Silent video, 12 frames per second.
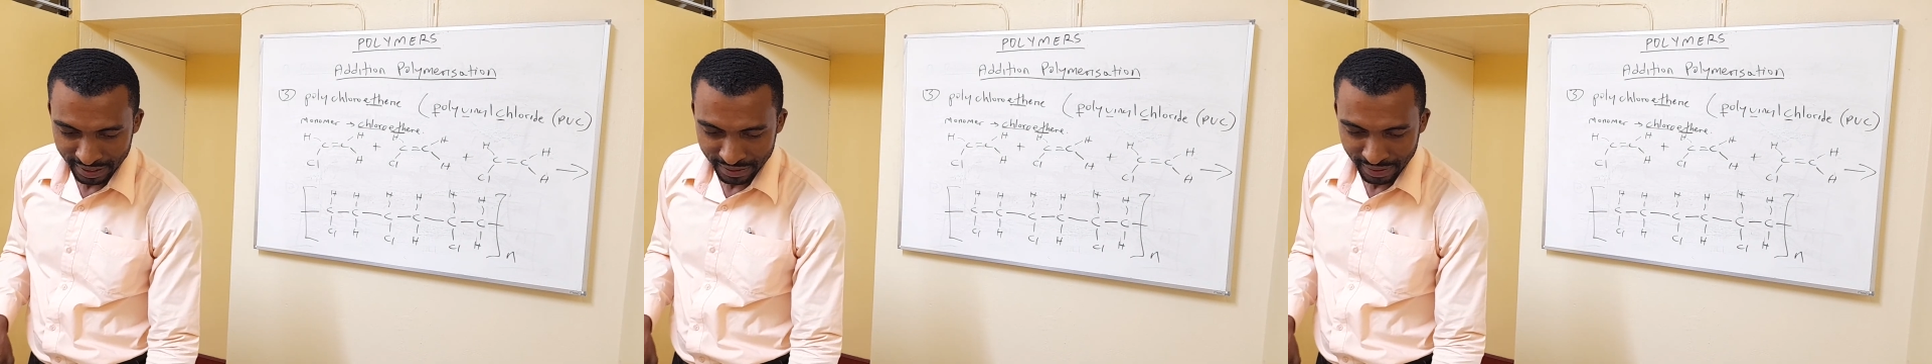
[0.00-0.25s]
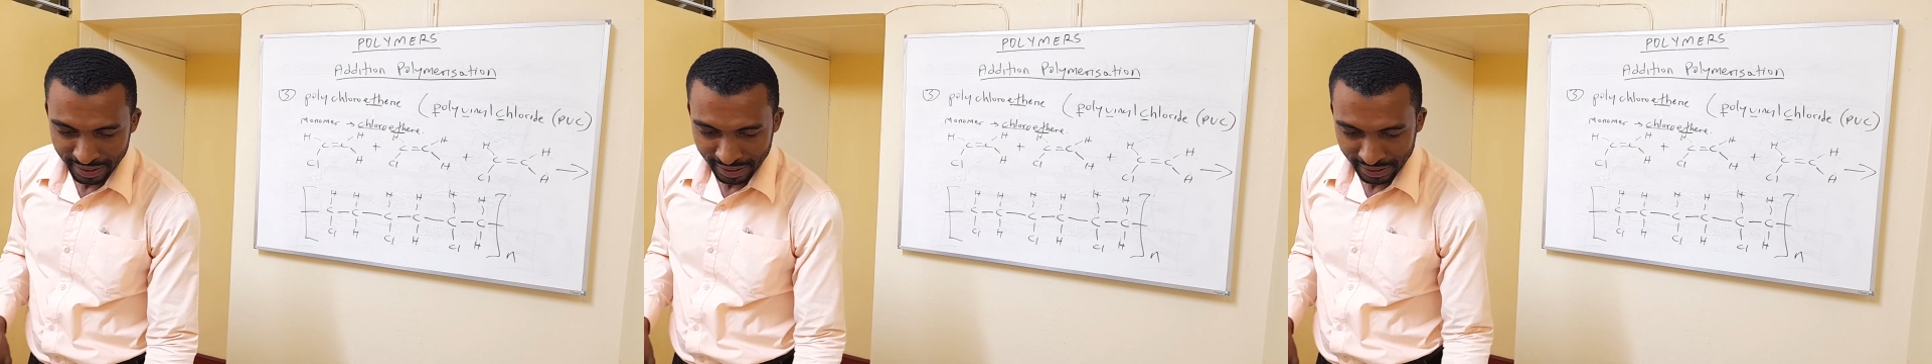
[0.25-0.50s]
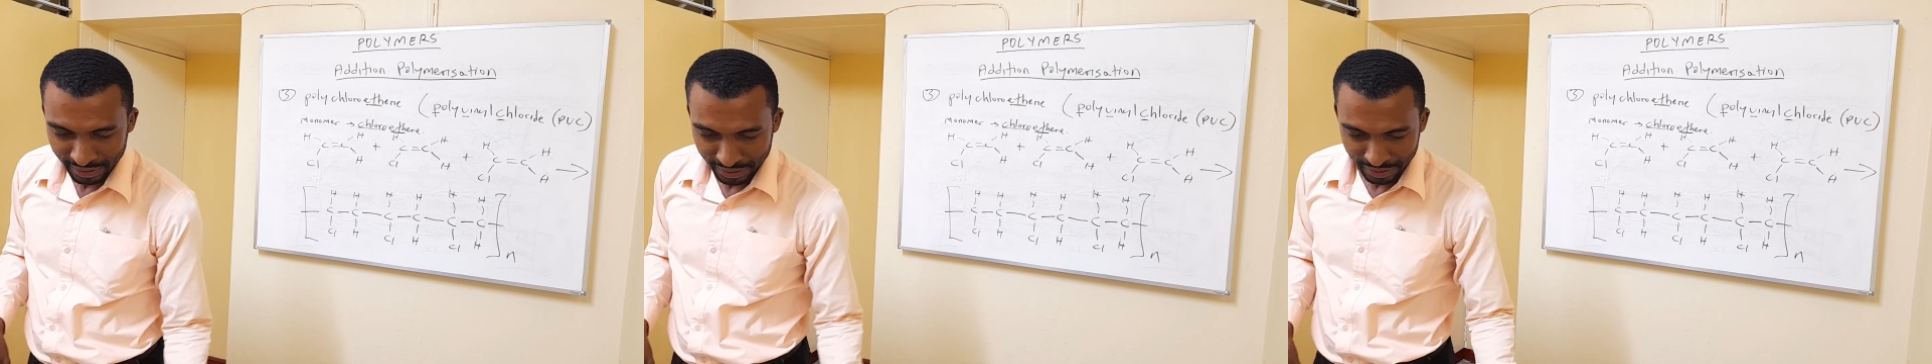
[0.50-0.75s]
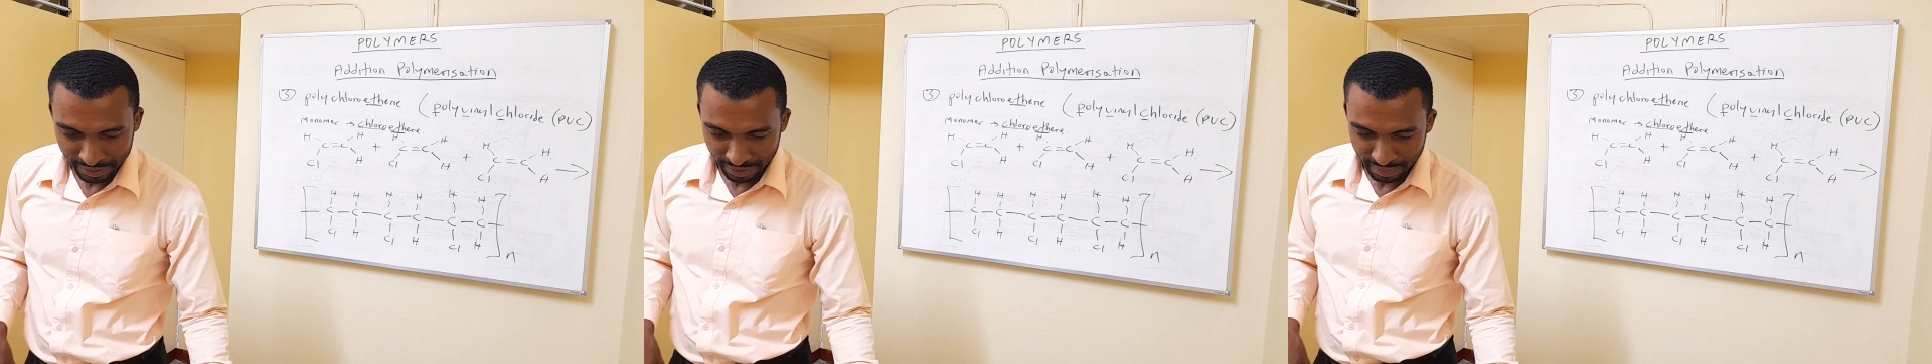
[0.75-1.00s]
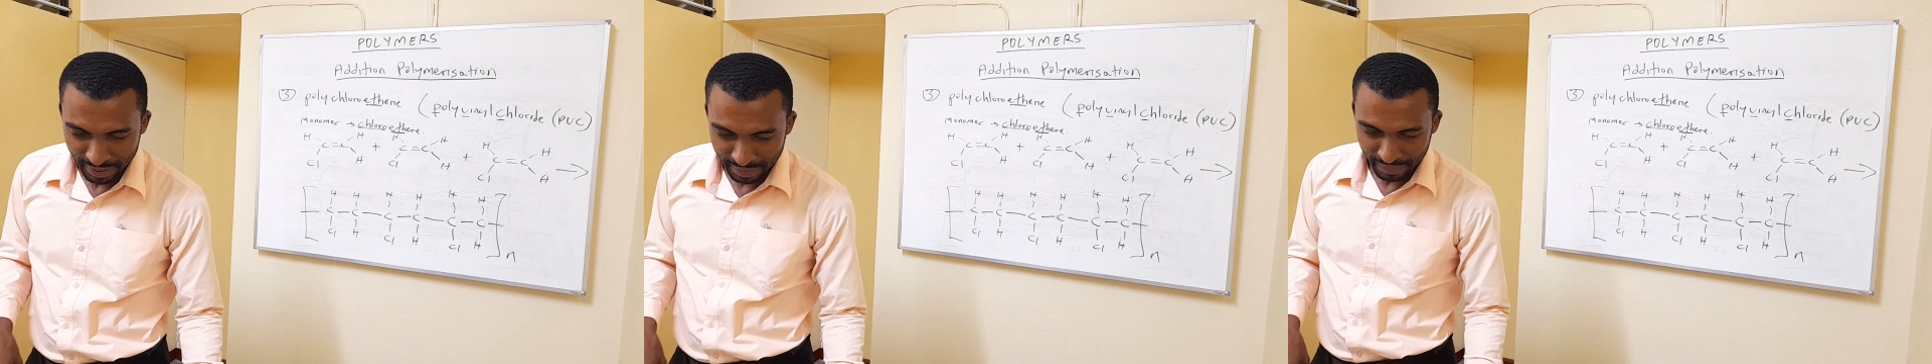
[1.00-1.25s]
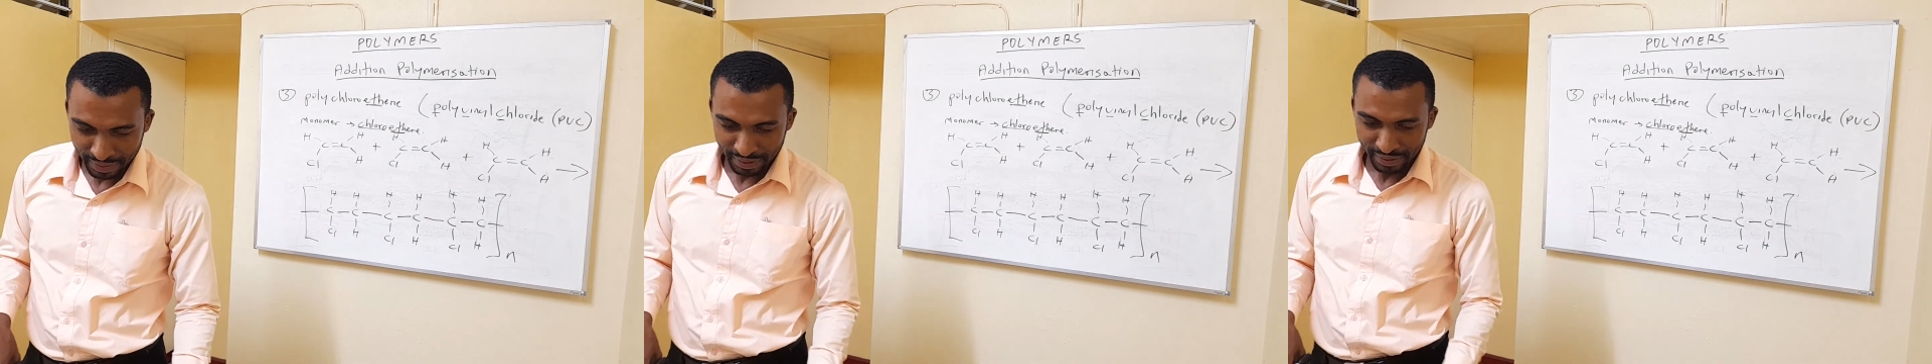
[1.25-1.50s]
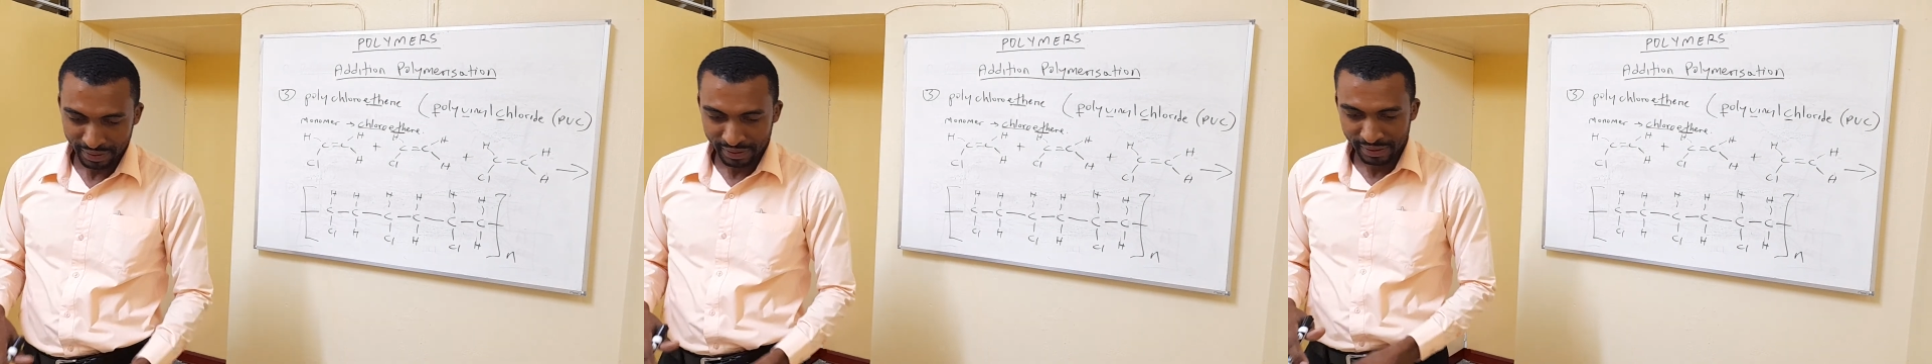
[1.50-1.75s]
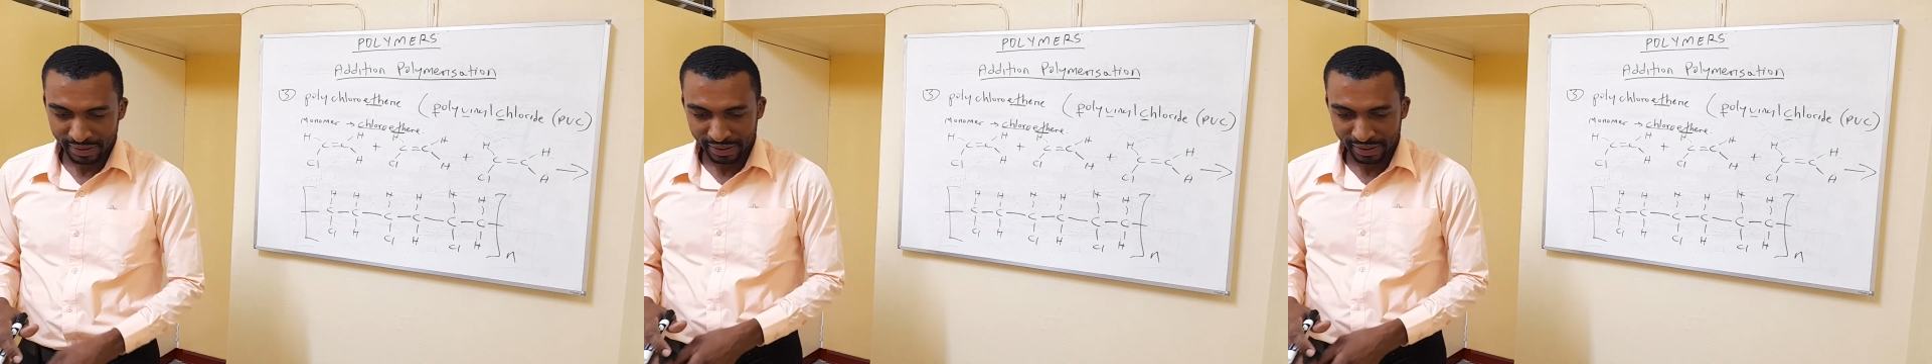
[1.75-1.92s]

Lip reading: is one that you should remember,